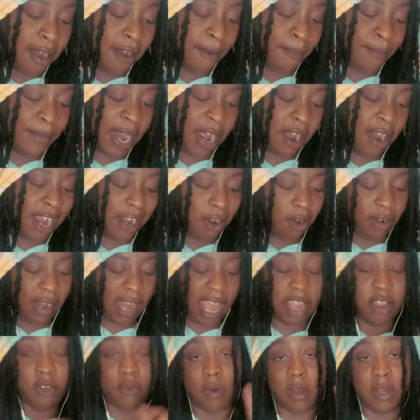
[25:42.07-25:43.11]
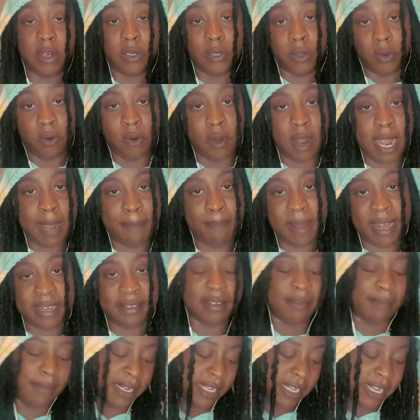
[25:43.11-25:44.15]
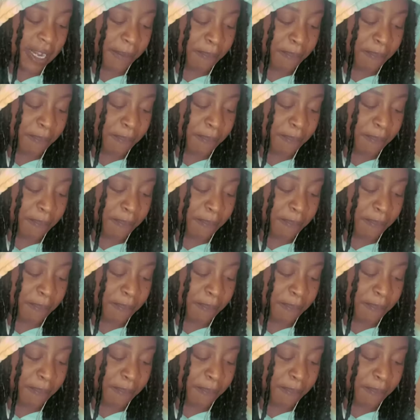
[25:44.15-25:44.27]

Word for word: I ain't going to lie, you annoy pessimistic